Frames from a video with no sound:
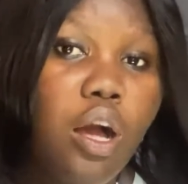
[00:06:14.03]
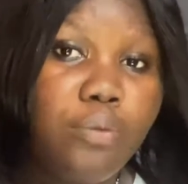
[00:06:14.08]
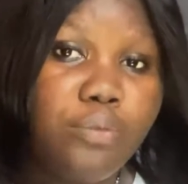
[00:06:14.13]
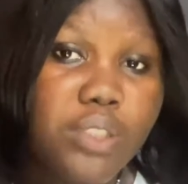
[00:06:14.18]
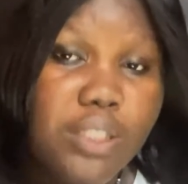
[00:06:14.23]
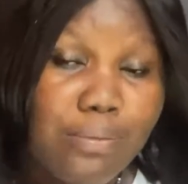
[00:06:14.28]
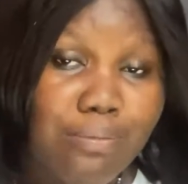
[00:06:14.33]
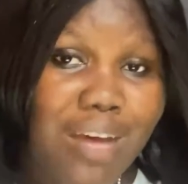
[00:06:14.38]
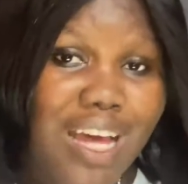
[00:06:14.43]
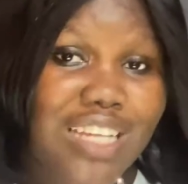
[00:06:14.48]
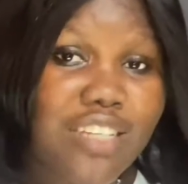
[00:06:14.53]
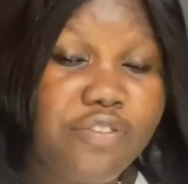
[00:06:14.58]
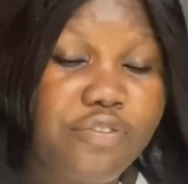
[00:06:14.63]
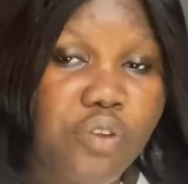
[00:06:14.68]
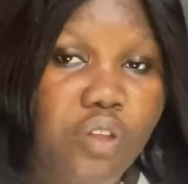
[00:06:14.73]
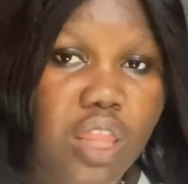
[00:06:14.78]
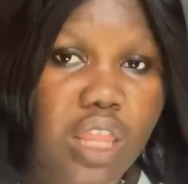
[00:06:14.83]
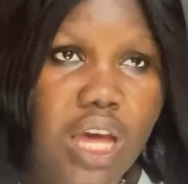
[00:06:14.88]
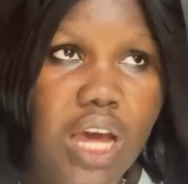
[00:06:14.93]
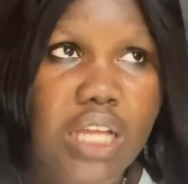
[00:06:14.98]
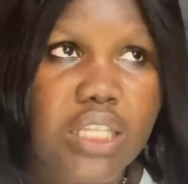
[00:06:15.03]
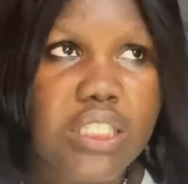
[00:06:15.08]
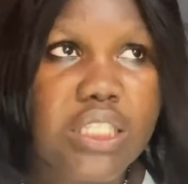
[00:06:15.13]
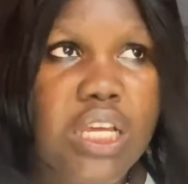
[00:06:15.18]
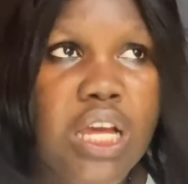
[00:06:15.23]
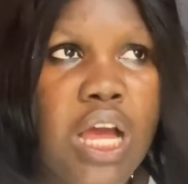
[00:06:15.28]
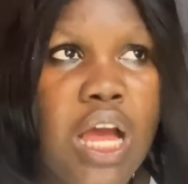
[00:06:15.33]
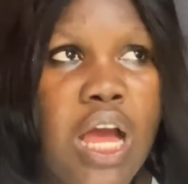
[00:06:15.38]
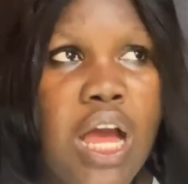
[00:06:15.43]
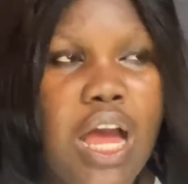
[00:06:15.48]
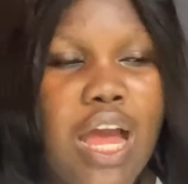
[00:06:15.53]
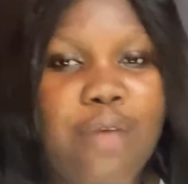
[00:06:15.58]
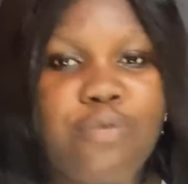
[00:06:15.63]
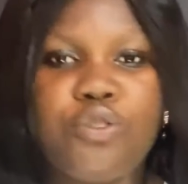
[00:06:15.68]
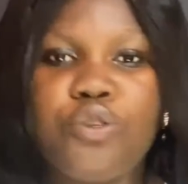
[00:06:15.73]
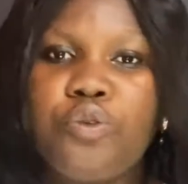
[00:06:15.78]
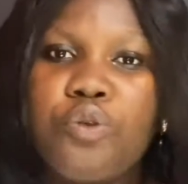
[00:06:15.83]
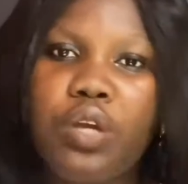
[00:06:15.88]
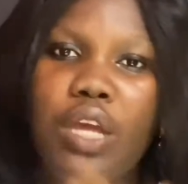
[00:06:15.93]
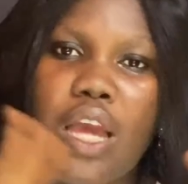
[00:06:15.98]
demand for that. And
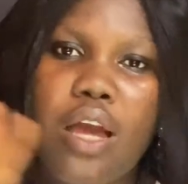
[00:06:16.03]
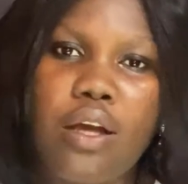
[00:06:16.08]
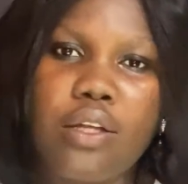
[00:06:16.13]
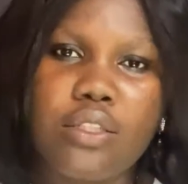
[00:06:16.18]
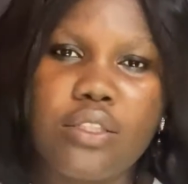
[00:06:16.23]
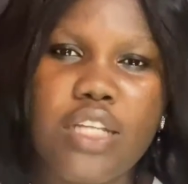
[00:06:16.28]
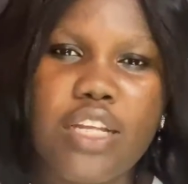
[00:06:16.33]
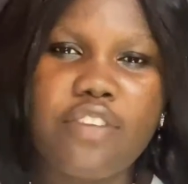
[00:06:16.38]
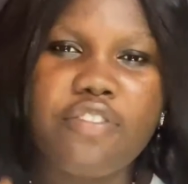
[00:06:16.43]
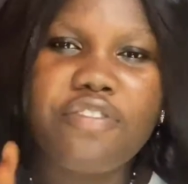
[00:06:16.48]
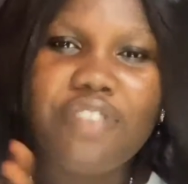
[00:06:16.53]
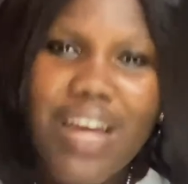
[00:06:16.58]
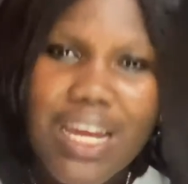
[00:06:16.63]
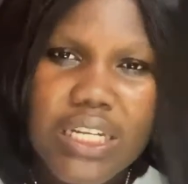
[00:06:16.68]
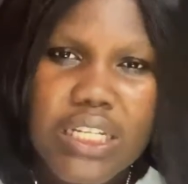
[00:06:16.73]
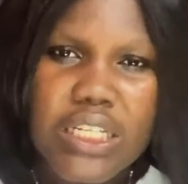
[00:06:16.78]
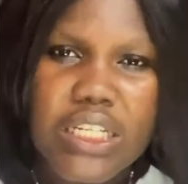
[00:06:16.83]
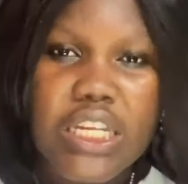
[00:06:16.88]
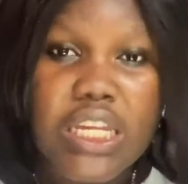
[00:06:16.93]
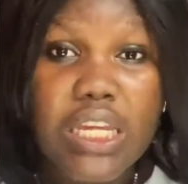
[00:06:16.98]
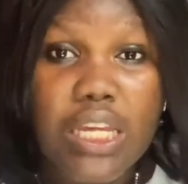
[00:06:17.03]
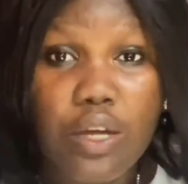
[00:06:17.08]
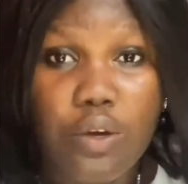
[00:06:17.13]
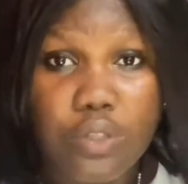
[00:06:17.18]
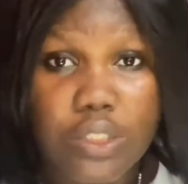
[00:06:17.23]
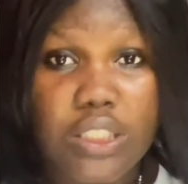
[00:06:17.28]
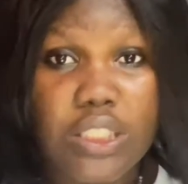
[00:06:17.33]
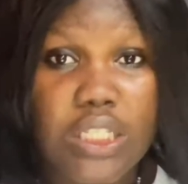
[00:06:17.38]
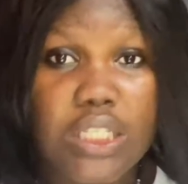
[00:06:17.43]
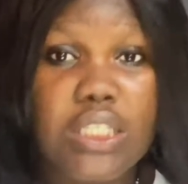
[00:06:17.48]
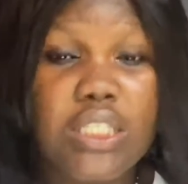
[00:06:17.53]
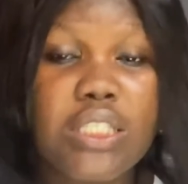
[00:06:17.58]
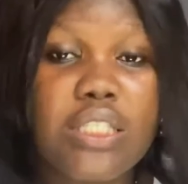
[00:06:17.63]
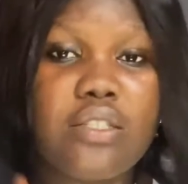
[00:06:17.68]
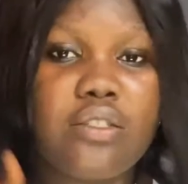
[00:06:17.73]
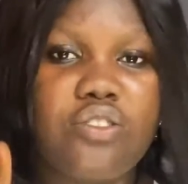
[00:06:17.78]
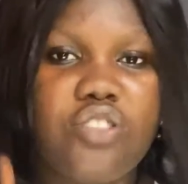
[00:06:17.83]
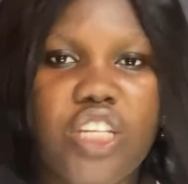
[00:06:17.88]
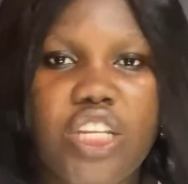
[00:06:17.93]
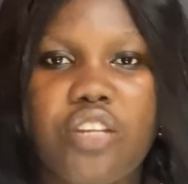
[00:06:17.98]
so then finally on this
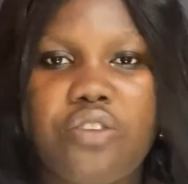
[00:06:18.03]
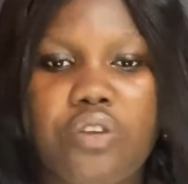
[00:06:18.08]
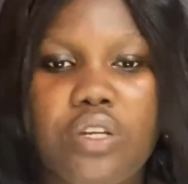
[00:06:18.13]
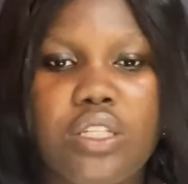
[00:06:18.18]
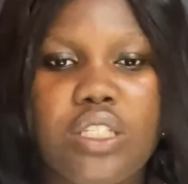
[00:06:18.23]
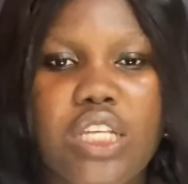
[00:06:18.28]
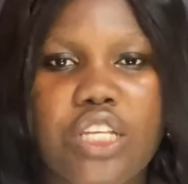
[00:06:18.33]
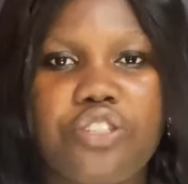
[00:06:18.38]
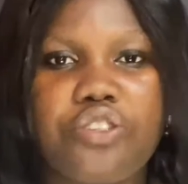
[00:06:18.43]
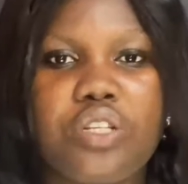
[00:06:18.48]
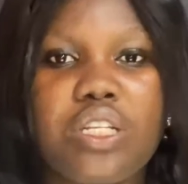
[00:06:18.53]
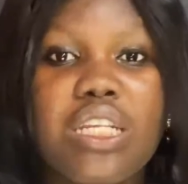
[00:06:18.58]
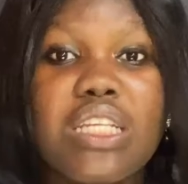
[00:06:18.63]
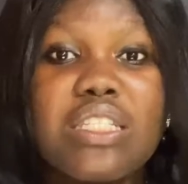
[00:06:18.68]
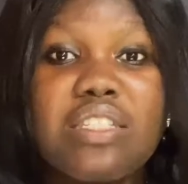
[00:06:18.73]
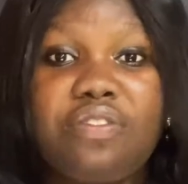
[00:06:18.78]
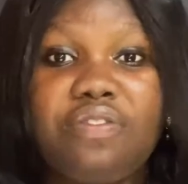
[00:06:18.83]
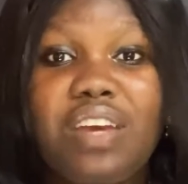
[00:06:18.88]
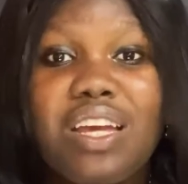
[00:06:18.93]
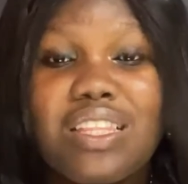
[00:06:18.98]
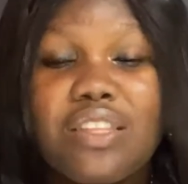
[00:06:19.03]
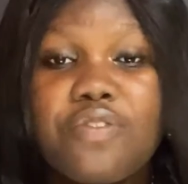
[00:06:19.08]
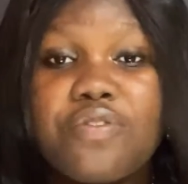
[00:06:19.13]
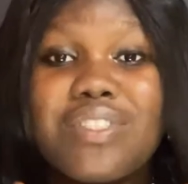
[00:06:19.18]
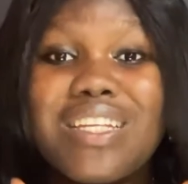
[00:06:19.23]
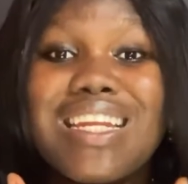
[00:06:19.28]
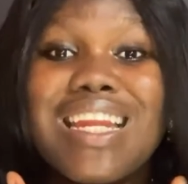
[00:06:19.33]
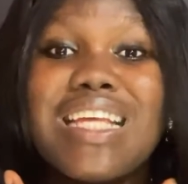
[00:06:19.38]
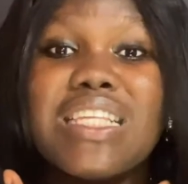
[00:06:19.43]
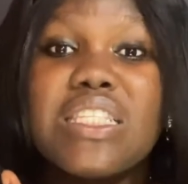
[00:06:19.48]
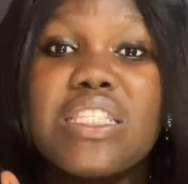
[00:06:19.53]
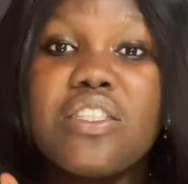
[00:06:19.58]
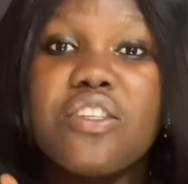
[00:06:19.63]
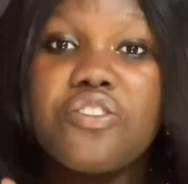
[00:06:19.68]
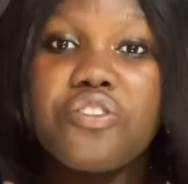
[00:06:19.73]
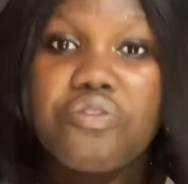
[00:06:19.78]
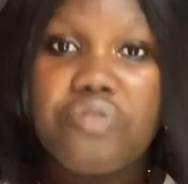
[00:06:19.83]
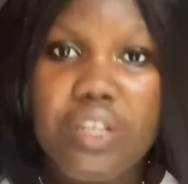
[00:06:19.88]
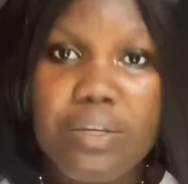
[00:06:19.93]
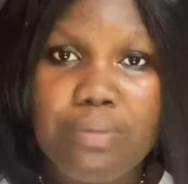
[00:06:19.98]
general session is the fact of tenancy
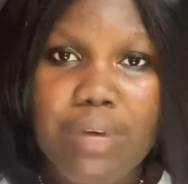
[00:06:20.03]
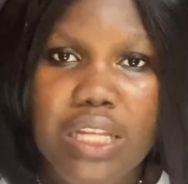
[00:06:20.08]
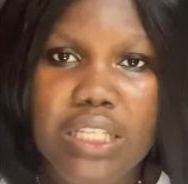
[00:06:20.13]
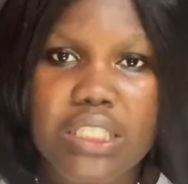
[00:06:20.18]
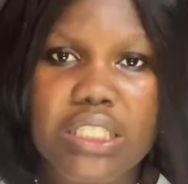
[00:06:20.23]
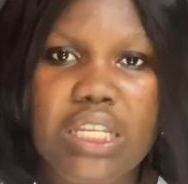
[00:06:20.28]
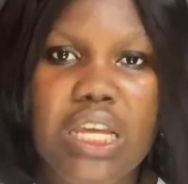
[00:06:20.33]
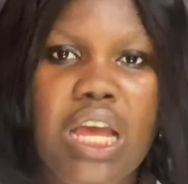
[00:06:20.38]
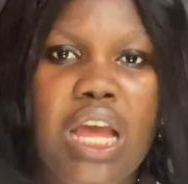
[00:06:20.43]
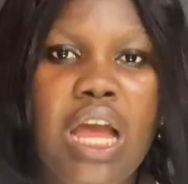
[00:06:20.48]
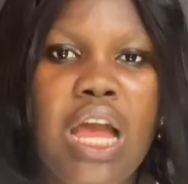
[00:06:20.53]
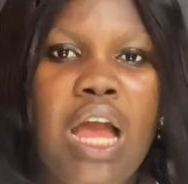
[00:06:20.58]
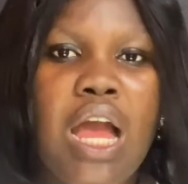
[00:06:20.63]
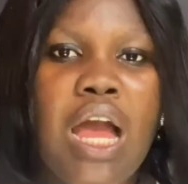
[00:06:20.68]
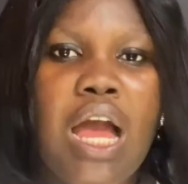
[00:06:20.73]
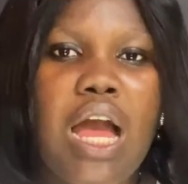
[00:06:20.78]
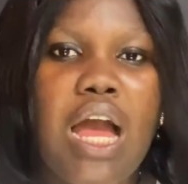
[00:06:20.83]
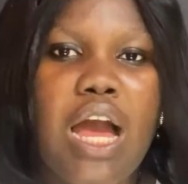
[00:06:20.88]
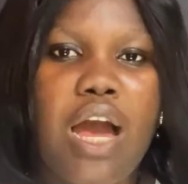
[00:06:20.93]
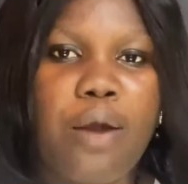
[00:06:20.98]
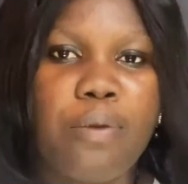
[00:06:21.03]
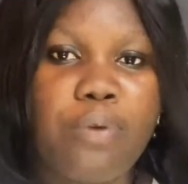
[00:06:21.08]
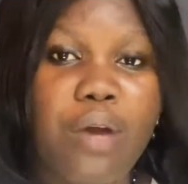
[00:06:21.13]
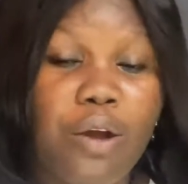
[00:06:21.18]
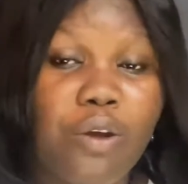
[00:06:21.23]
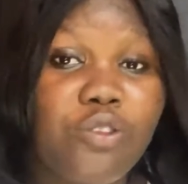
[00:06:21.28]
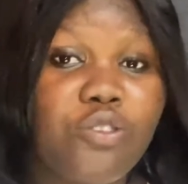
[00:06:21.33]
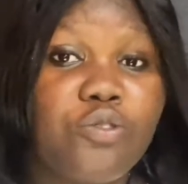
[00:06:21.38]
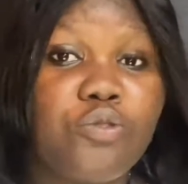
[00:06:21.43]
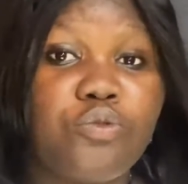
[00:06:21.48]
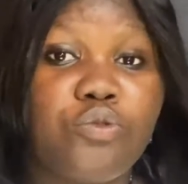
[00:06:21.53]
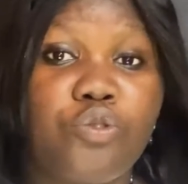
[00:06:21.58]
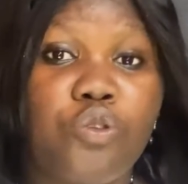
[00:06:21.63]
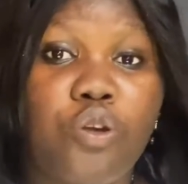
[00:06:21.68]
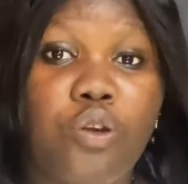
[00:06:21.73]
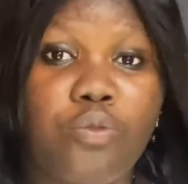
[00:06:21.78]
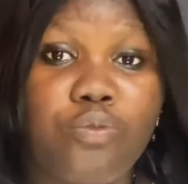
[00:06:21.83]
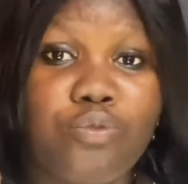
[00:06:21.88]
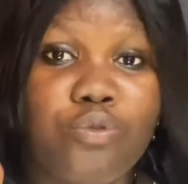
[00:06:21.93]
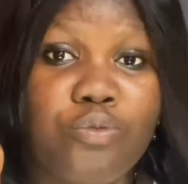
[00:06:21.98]
agreement. I want to
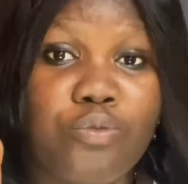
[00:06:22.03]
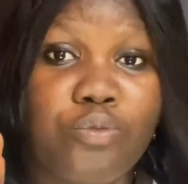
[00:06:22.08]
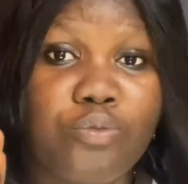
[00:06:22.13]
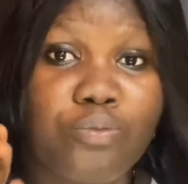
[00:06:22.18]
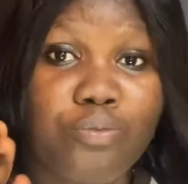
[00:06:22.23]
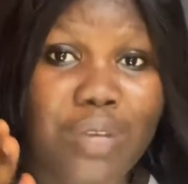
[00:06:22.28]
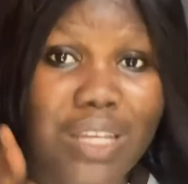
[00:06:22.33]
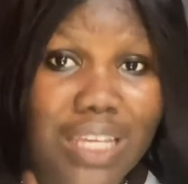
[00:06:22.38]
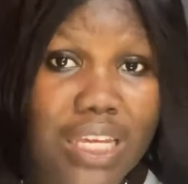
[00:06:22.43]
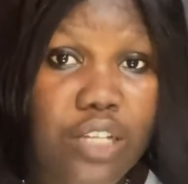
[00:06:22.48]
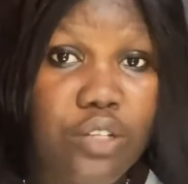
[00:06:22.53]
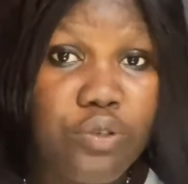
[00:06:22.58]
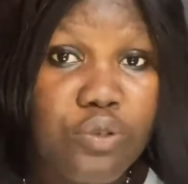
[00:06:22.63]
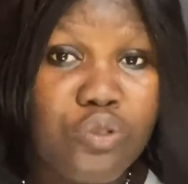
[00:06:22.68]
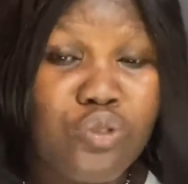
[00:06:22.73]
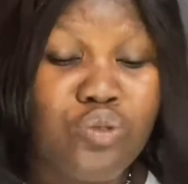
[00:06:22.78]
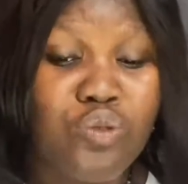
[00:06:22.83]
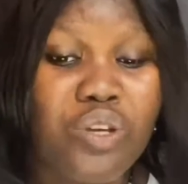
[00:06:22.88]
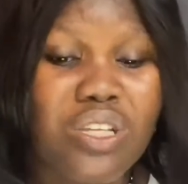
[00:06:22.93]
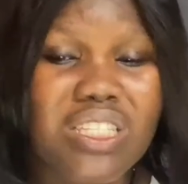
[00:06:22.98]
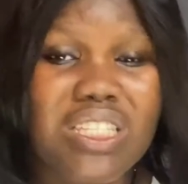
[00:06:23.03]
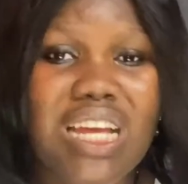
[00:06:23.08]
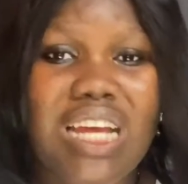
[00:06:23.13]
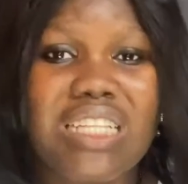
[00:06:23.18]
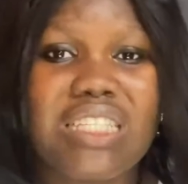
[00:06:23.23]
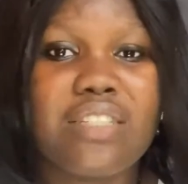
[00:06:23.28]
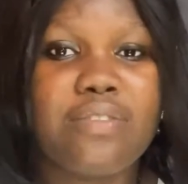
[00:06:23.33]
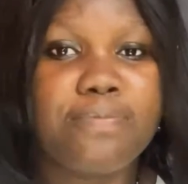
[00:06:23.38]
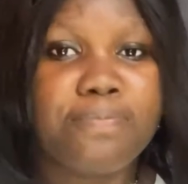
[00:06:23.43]
make a note was that